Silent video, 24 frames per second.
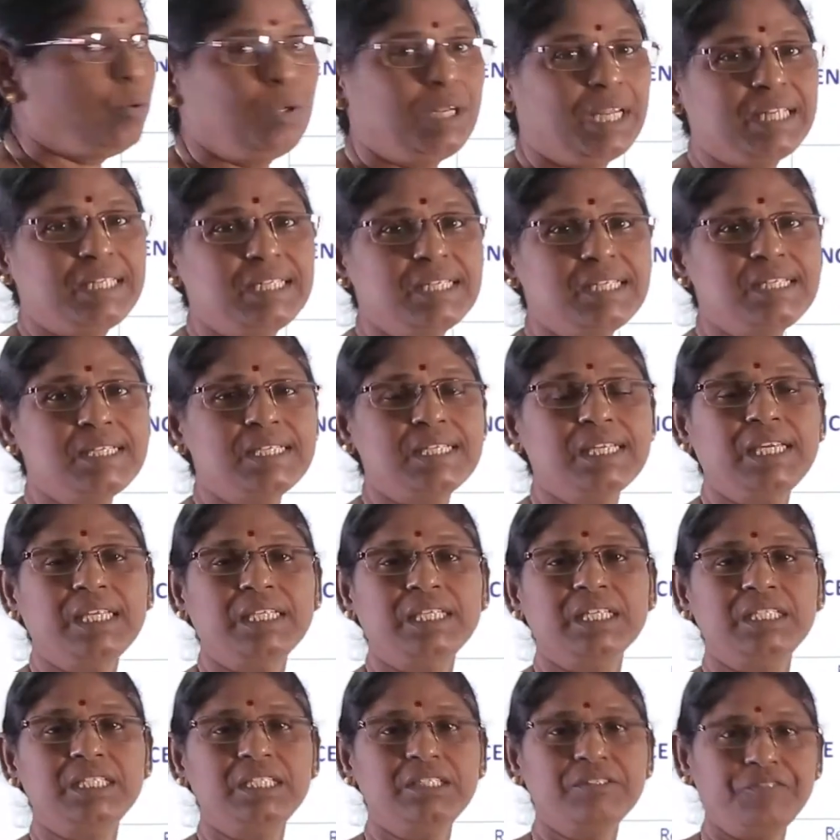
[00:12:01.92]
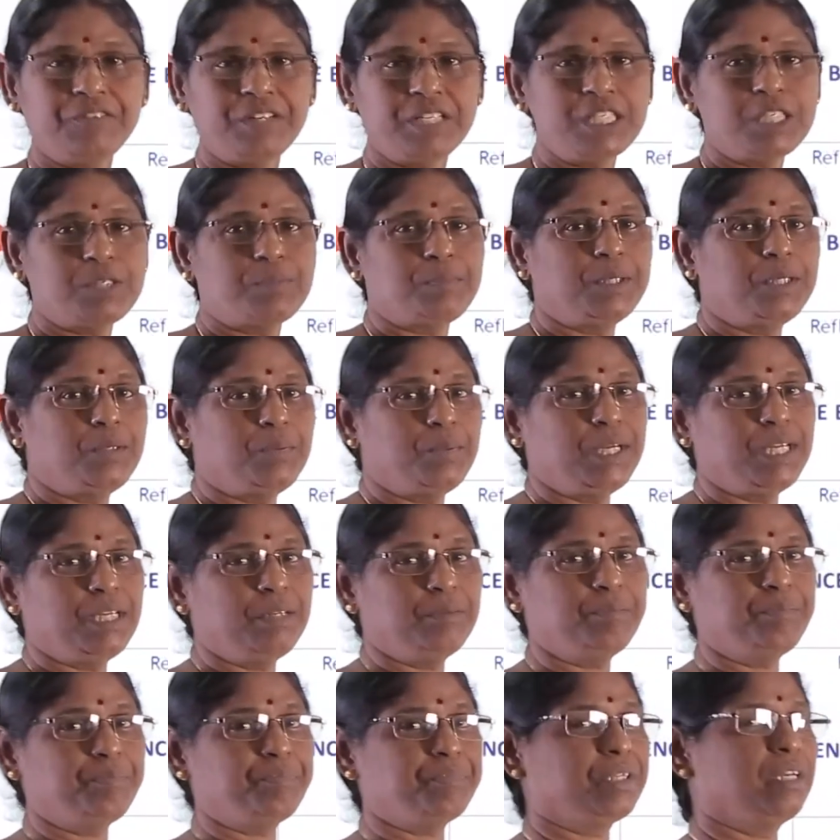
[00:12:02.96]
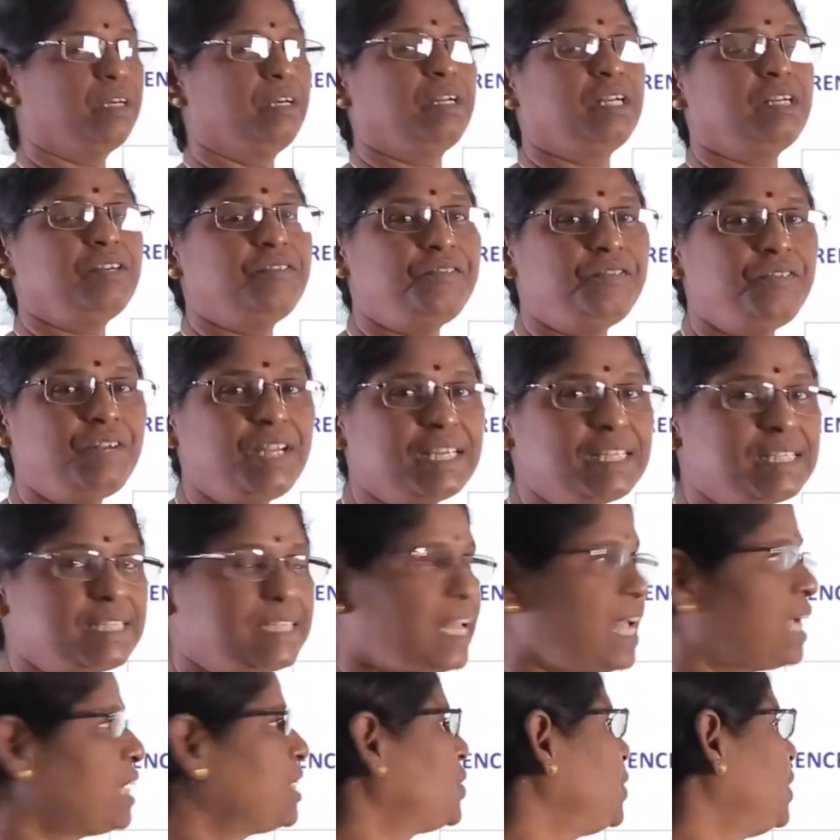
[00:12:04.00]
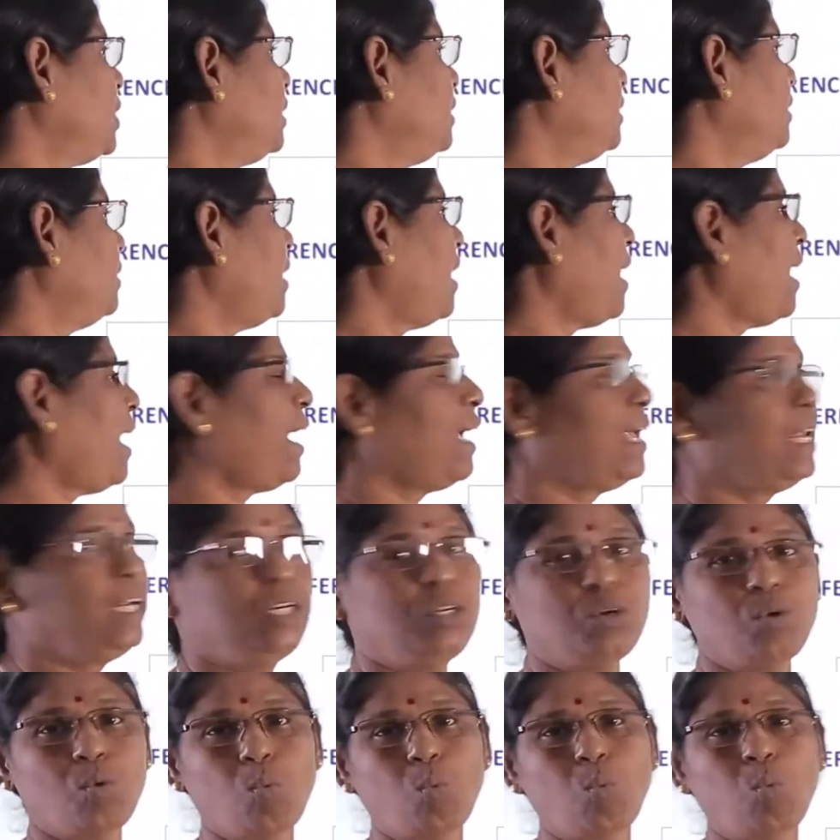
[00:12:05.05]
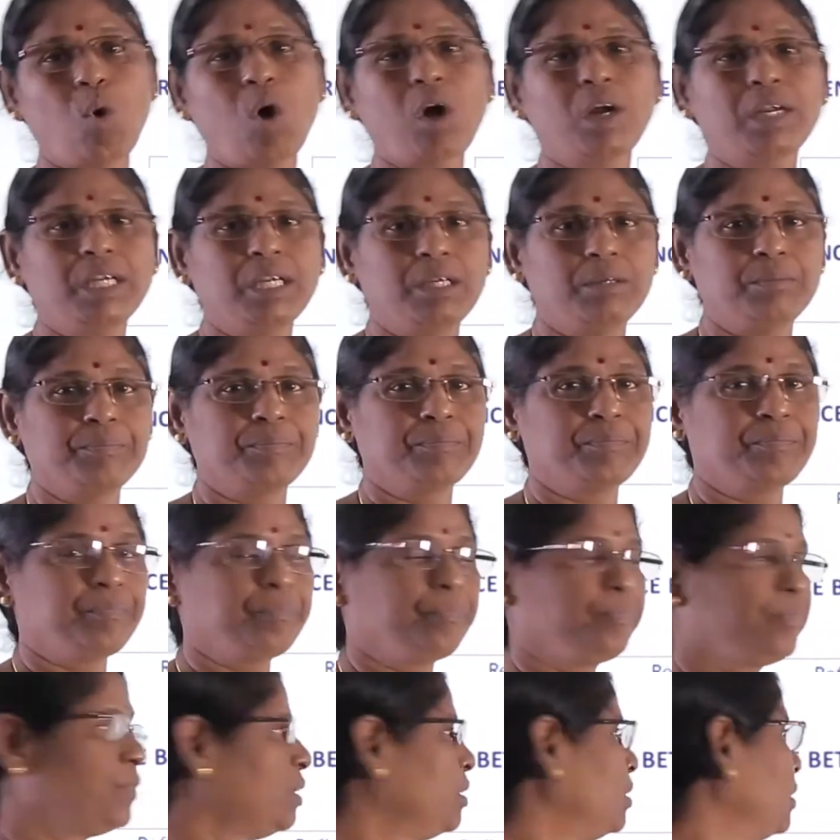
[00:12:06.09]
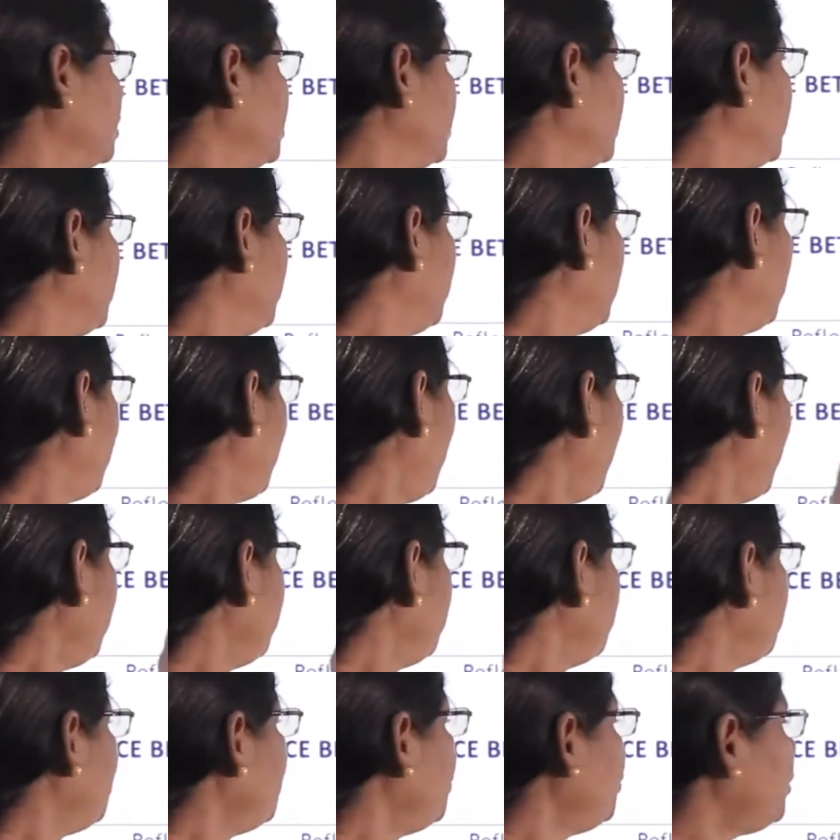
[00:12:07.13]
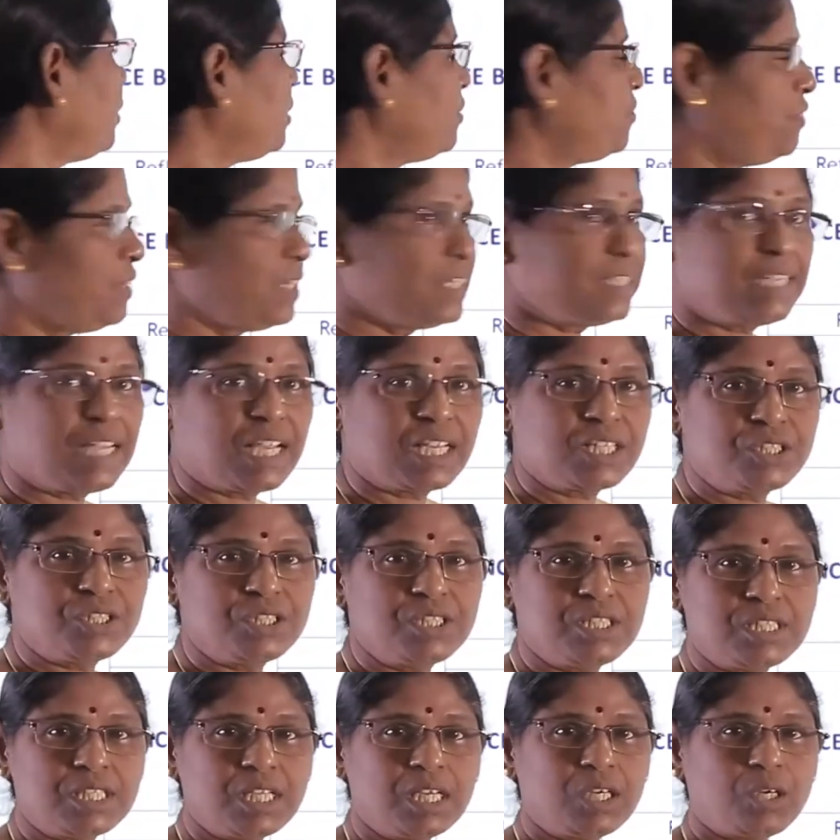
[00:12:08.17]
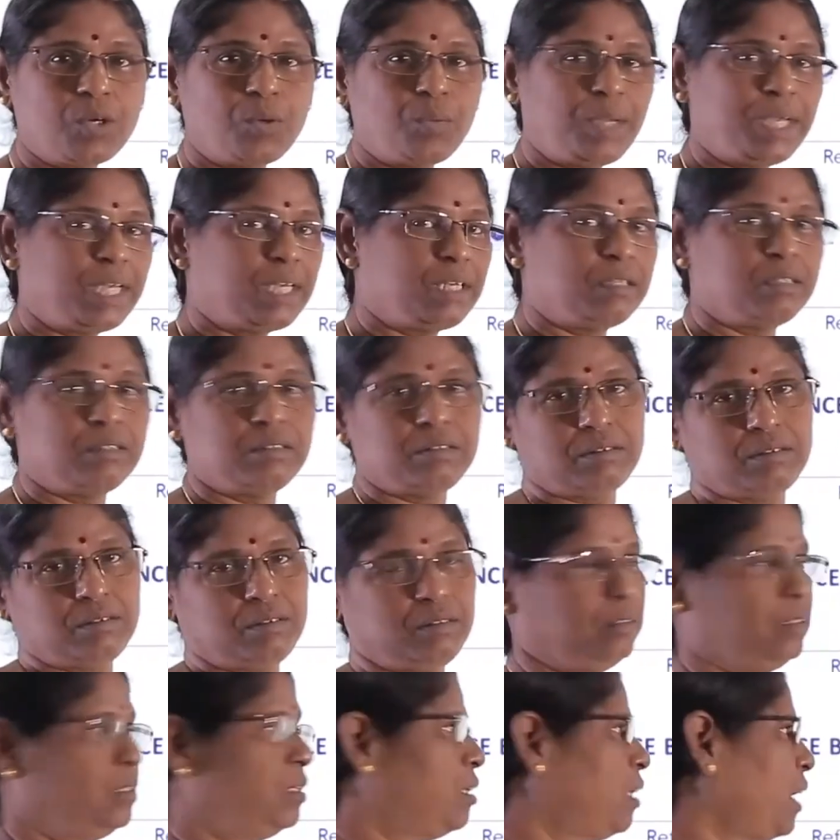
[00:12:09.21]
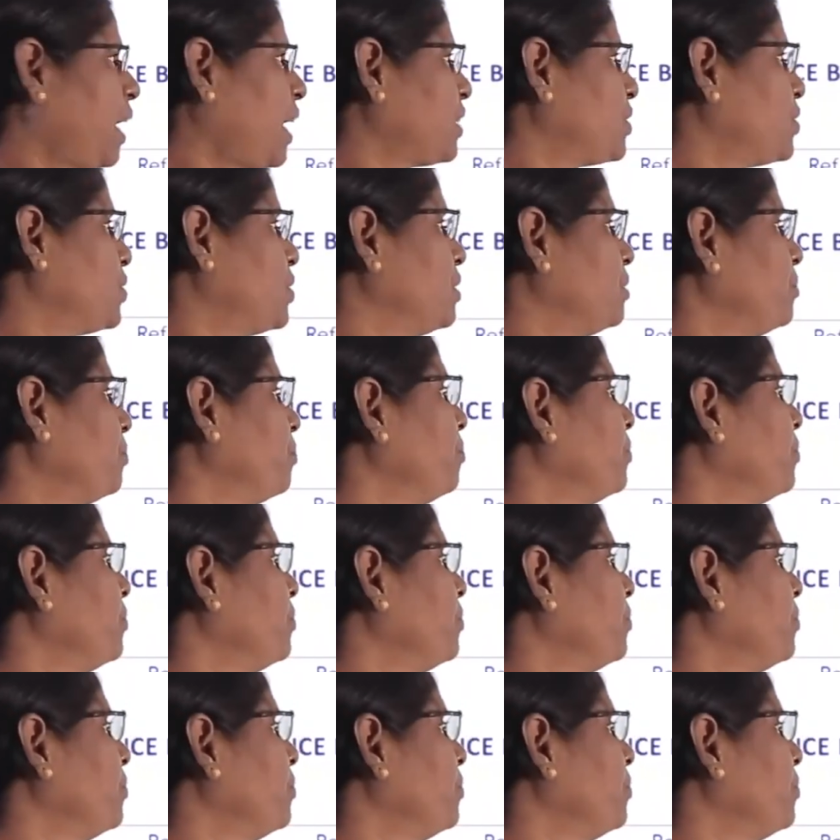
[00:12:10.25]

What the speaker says: let us see the difference between reflex action and walking. I told you reflex action is a quick action,